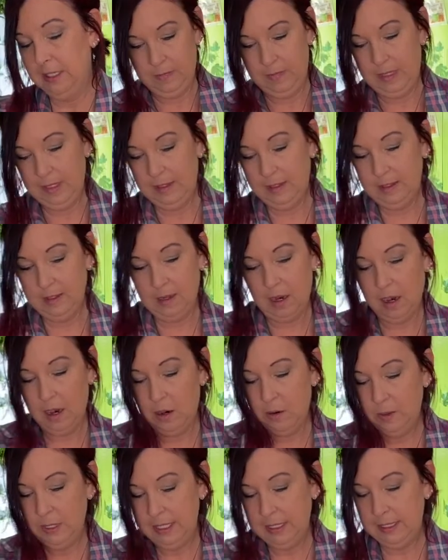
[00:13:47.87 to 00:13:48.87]
This is
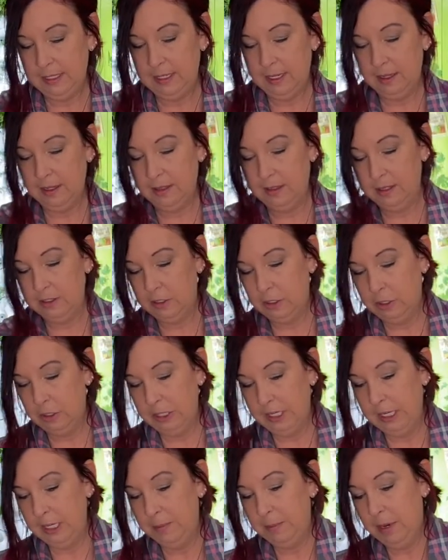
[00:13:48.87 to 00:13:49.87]
always the
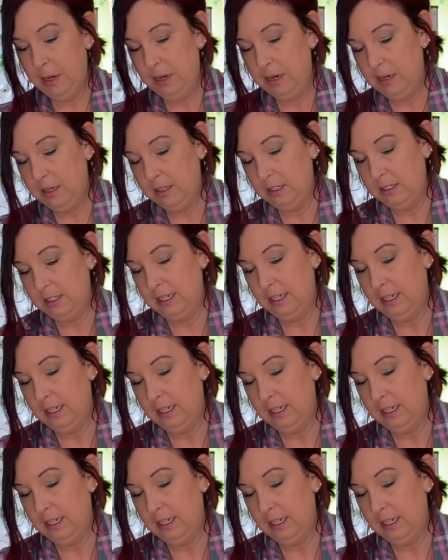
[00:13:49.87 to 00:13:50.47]
tricky part,